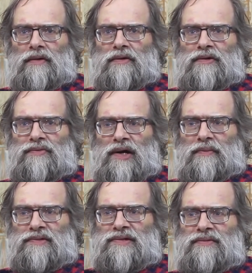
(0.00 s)
Ghar
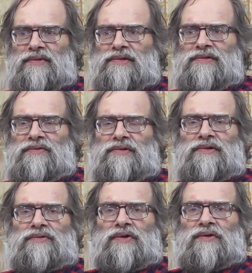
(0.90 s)
Wapasi means to
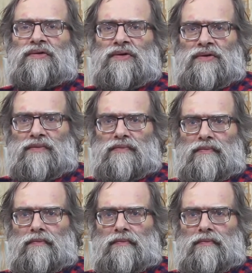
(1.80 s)
return home.